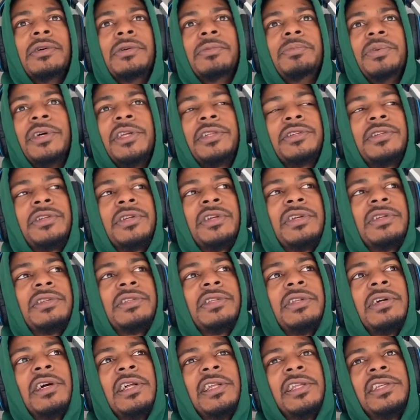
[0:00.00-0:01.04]
pictures
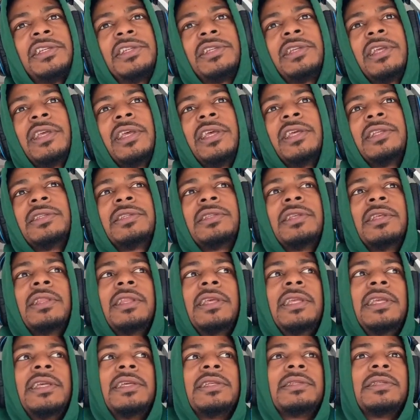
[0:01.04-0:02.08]
and all this shit
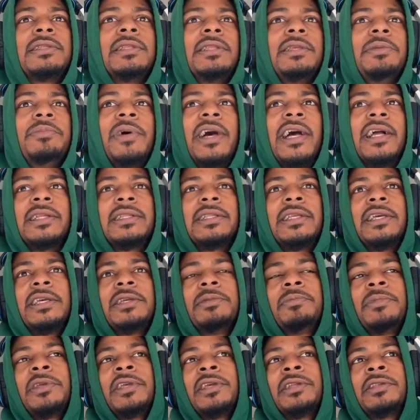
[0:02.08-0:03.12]
instantly. Back
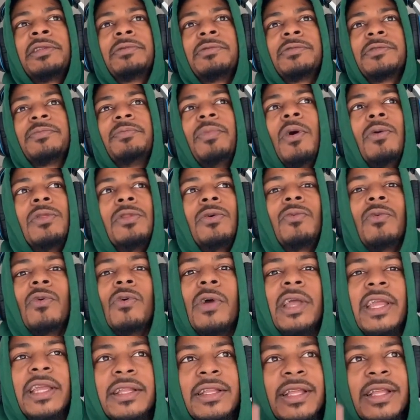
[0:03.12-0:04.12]
then, man, there was Polaroid.